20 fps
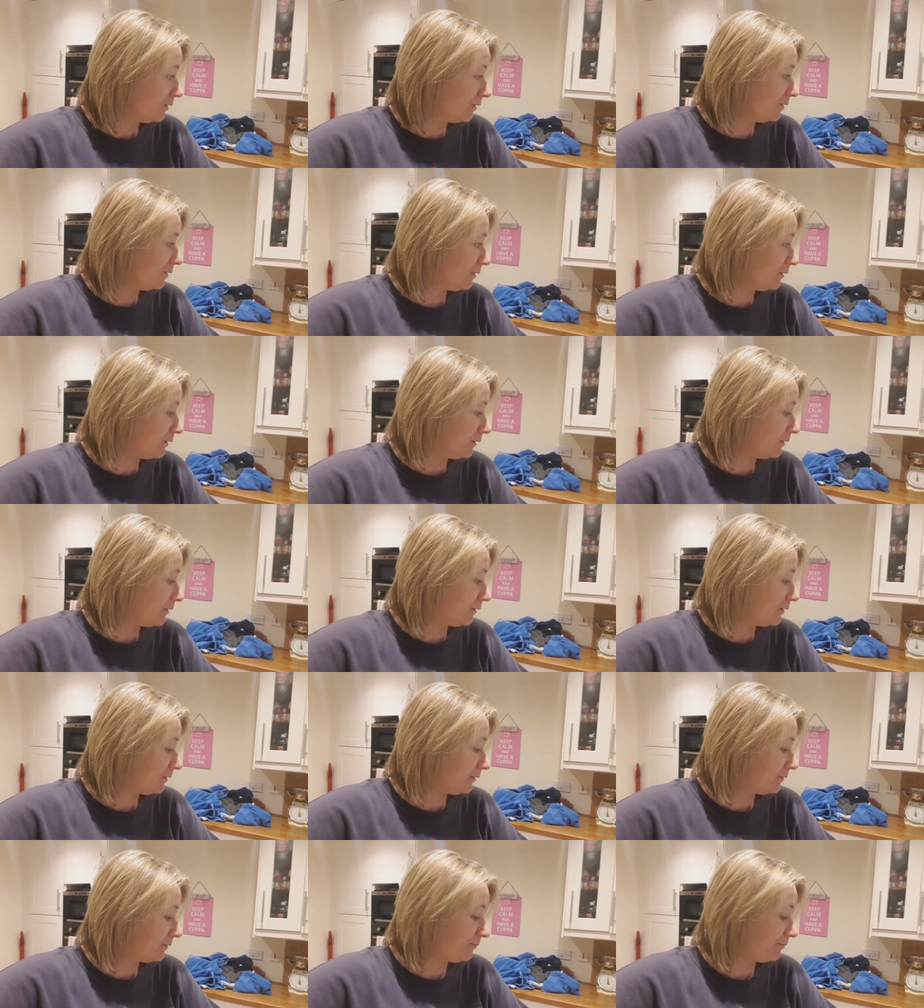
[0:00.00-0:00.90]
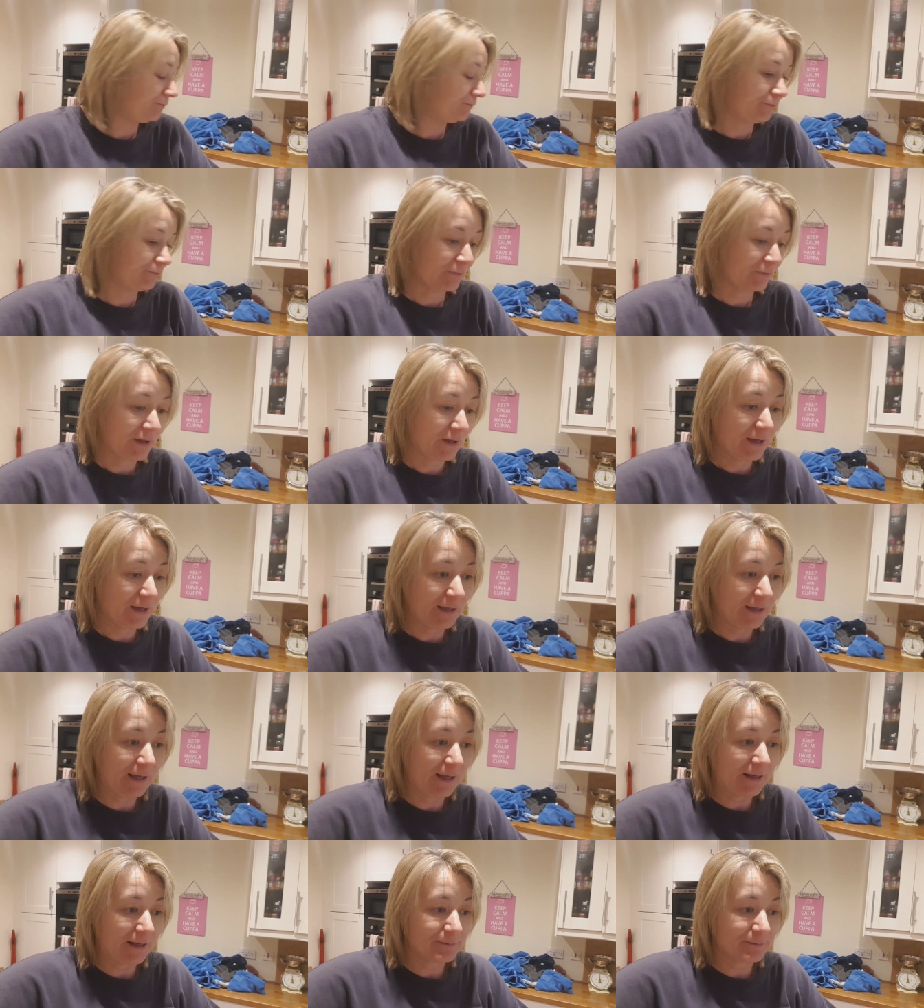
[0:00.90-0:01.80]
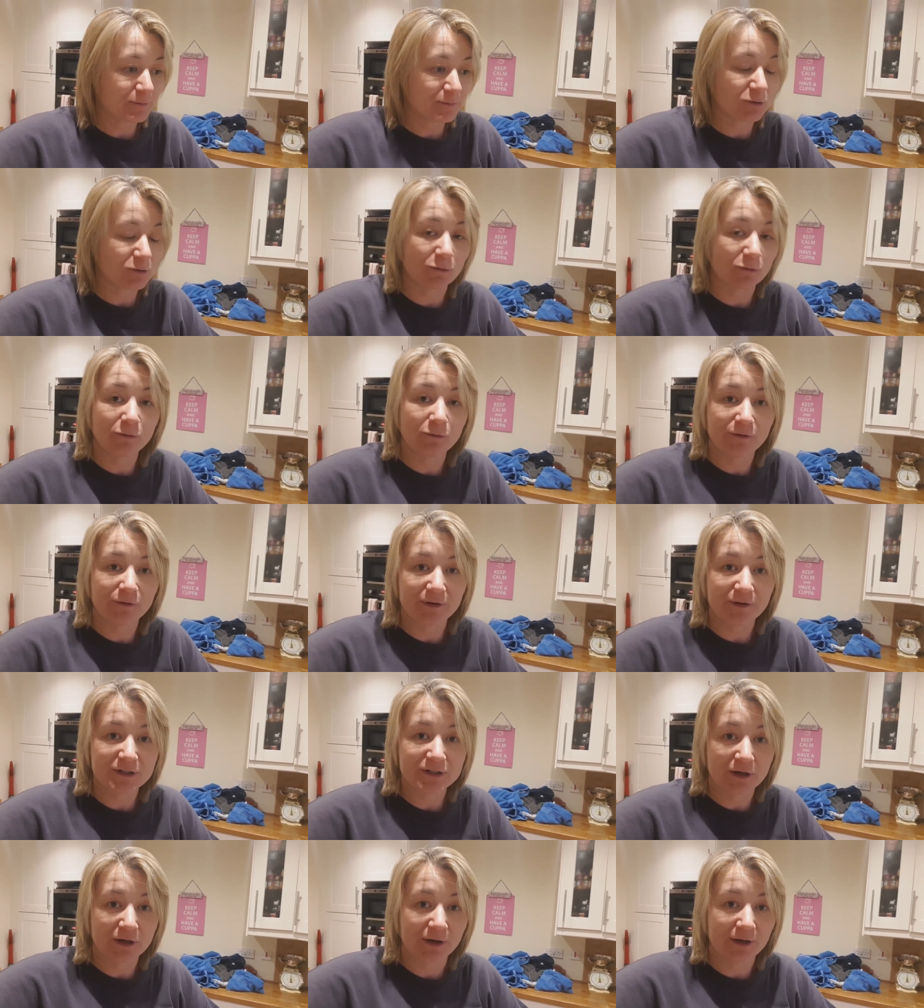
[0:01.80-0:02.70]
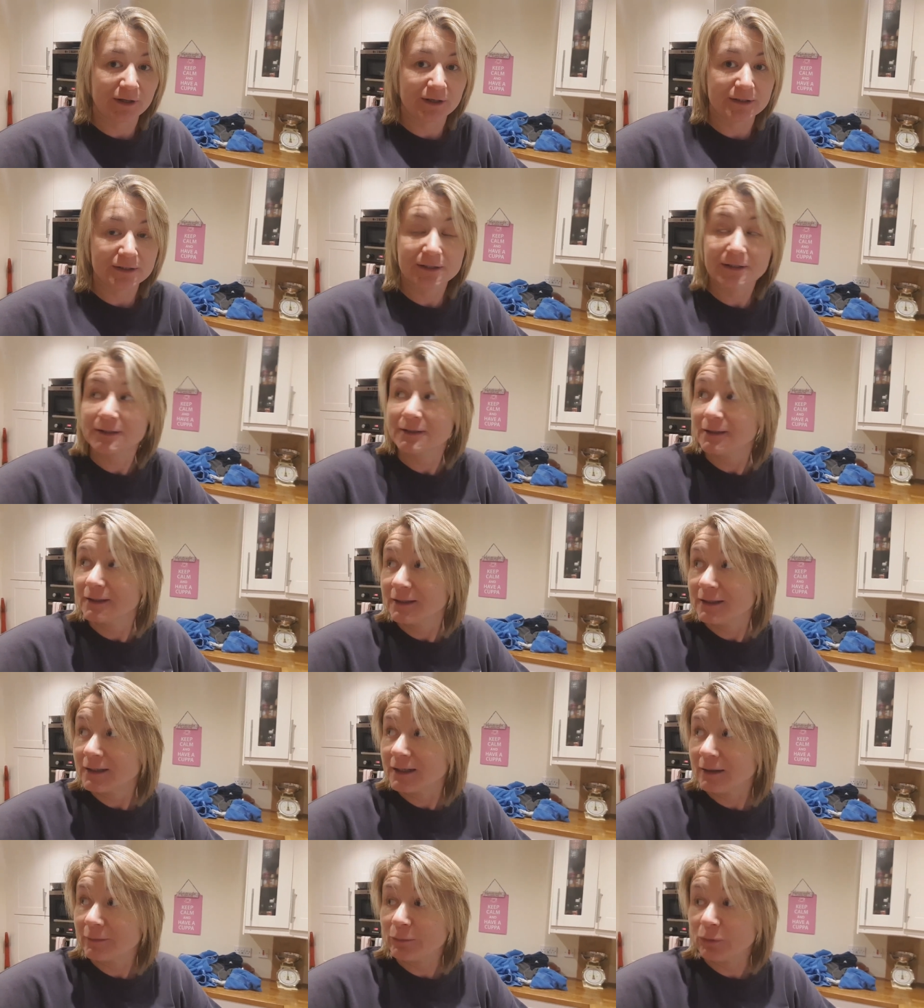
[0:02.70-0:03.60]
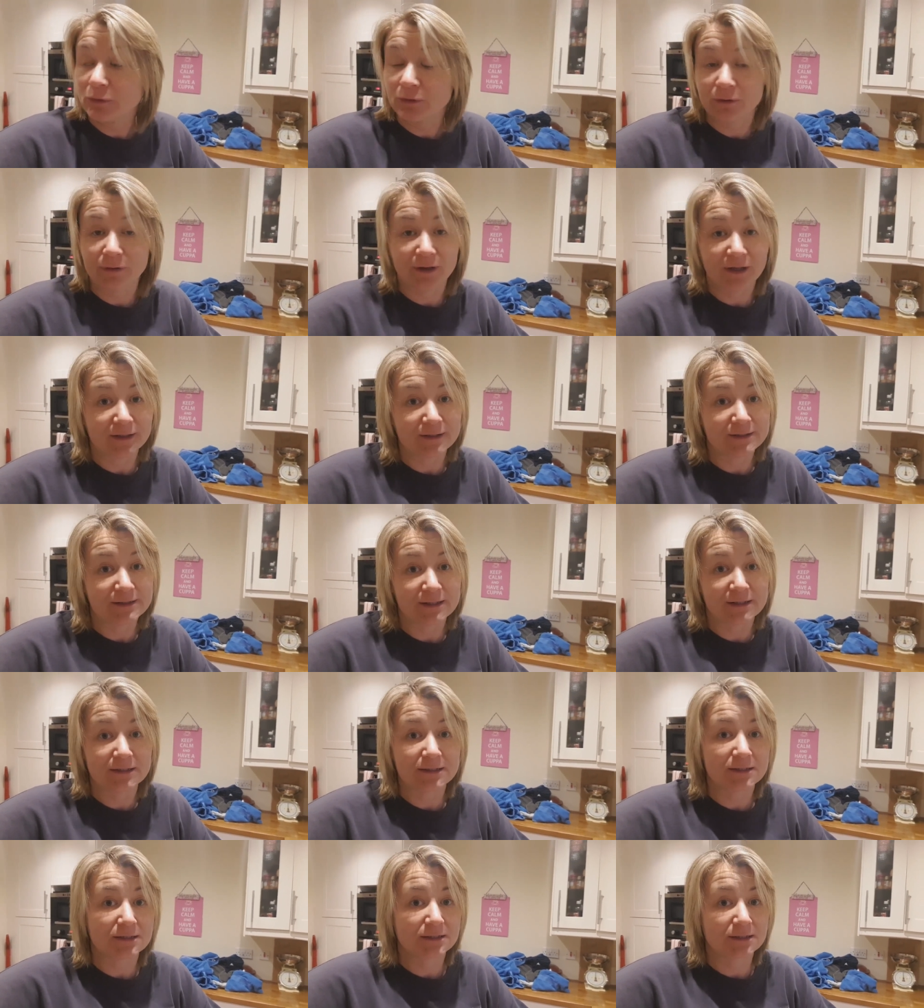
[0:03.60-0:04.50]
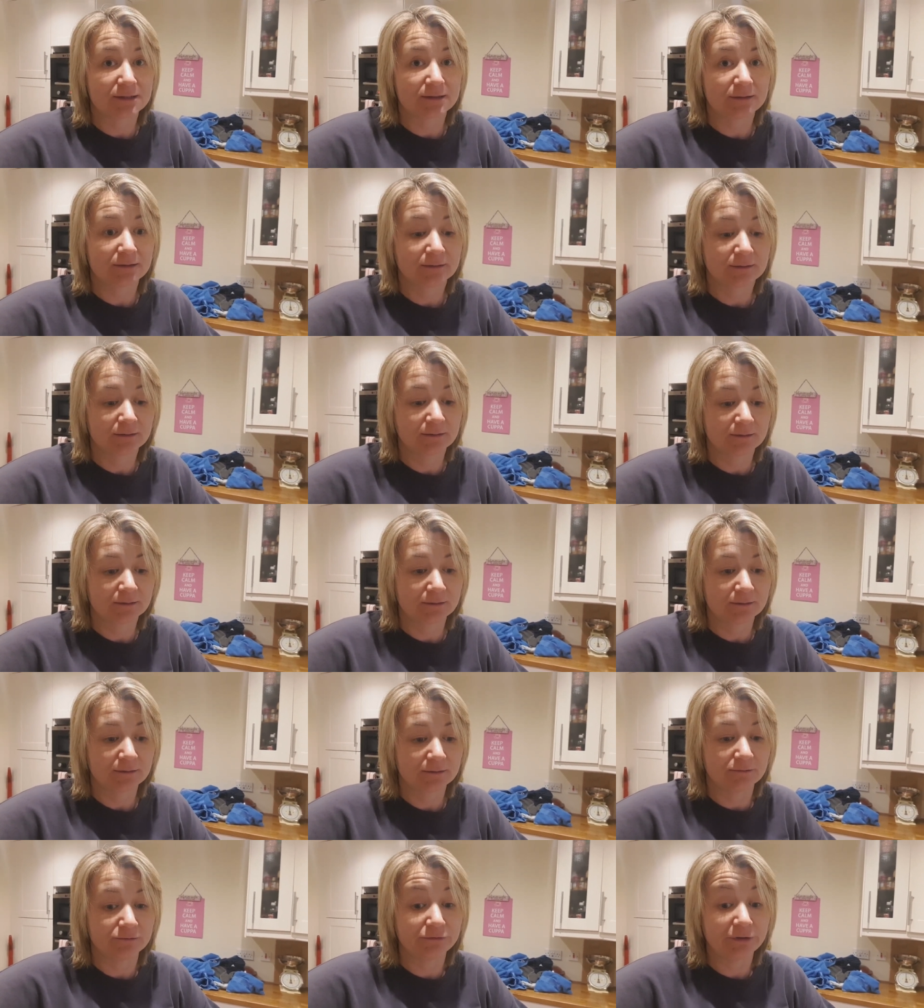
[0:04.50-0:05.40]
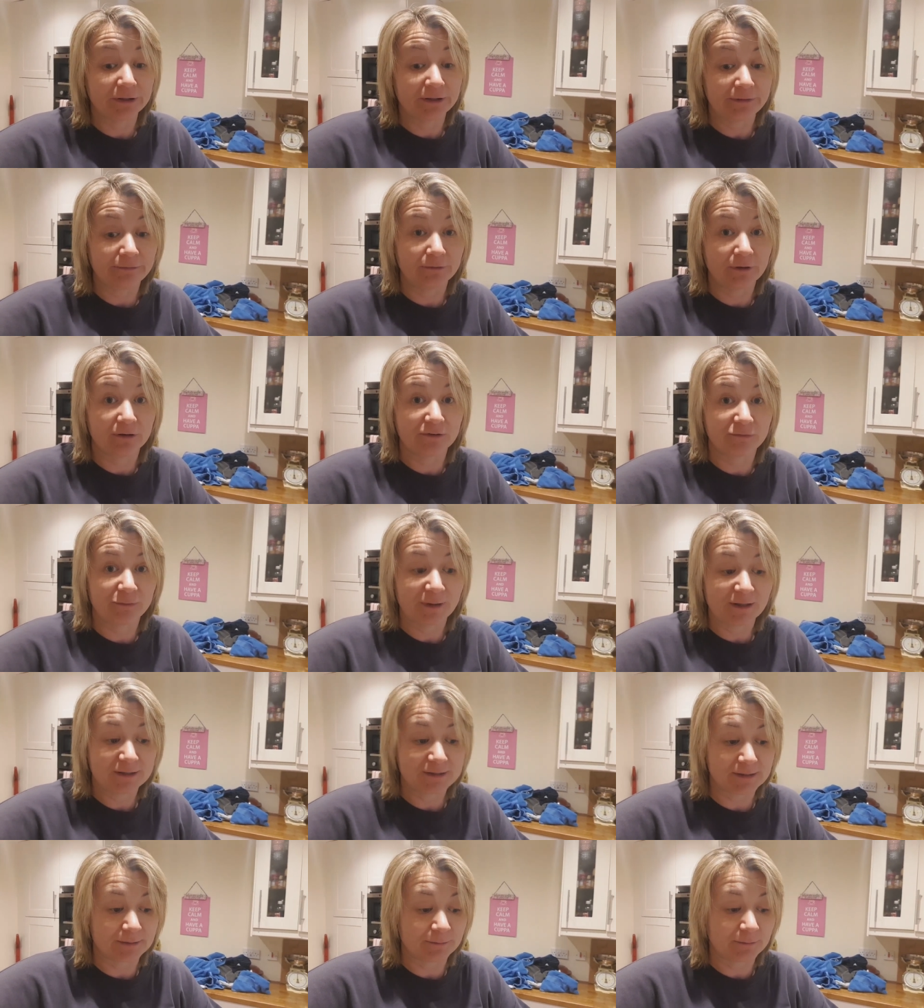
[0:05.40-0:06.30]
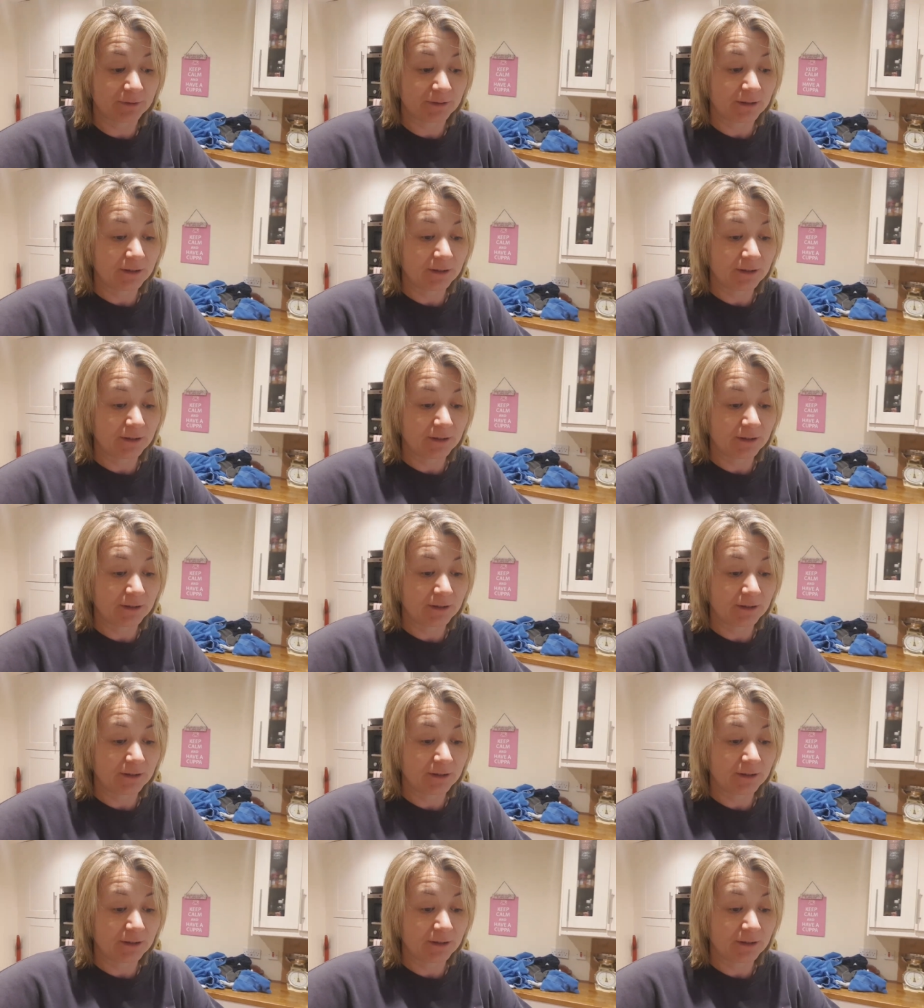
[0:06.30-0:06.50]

Oh. Yeah, so we're all very tired, and poor old Kenzie is really rough, bless him.